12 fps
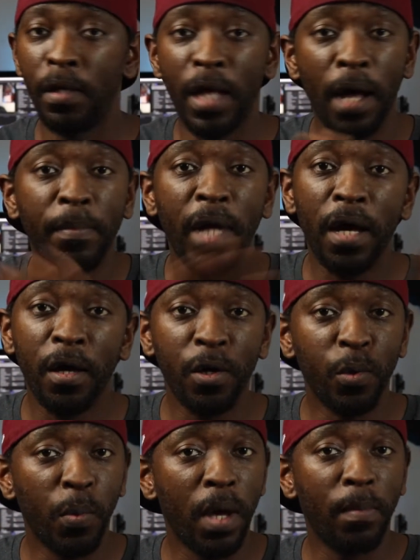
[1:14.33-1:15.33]
Now, I'm not going
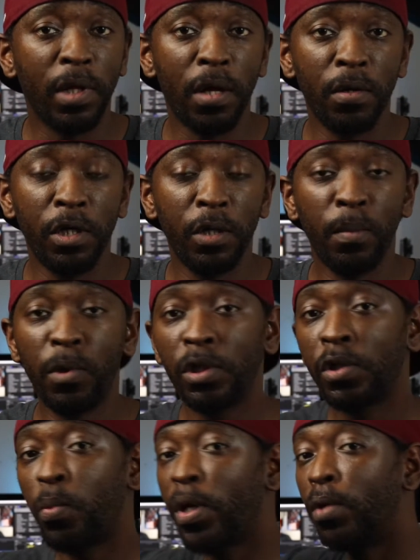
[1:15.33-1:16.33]
to ramble on anymore,
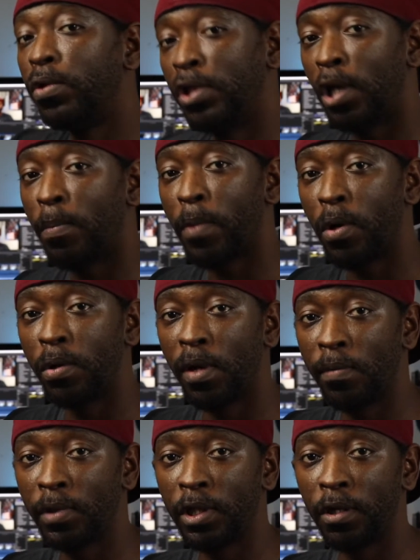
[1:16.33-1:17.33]
so we're going to jump on
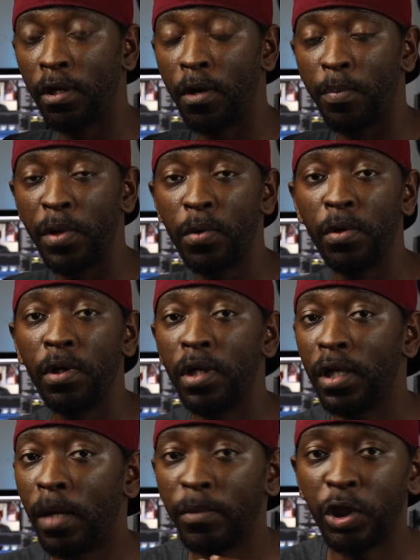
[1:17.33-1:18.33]
over to the computer
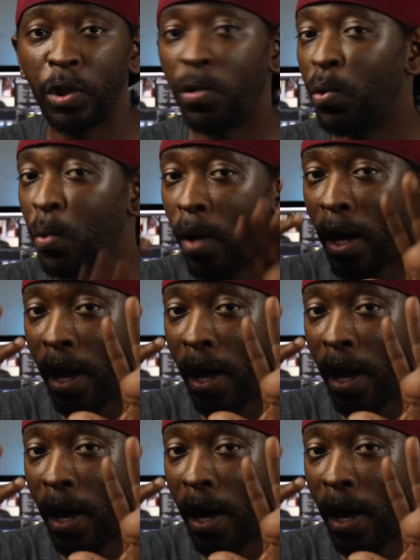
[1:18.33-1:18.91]
and I'm going to show you